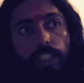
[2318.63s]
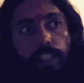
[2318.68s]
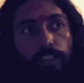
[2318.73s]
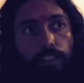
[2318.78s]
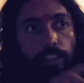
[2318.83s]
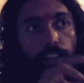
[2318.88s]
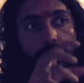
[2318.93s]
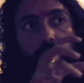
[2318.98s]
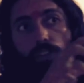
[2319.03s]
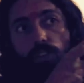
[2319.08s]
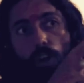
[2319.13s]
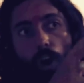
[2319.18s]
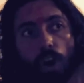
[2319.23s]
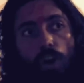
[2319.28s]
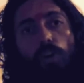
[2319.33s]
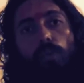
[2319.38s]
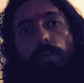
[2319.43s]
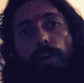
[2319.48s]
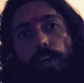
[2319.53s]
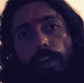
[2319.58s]
it in
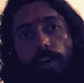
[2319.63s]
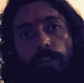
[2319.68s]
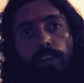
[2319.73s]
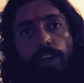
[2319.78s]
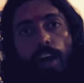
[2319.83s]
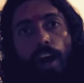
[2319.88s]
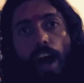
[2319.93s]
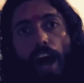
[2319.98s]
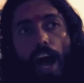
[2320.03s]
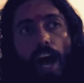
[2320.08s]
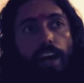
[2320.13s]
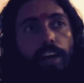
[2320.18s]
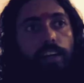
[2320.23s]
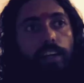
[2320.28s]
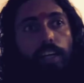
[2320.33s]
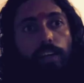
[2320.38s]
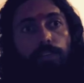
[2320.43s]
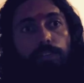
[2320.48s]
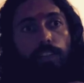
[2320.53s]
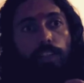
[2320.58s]
wrong way, I
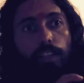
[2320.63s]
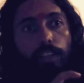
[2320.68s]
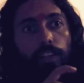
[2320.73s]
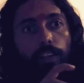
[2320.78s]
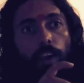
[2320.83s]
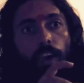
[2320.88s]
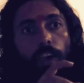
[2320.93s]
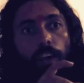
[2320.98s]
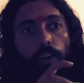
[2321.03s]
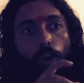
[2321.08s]
have the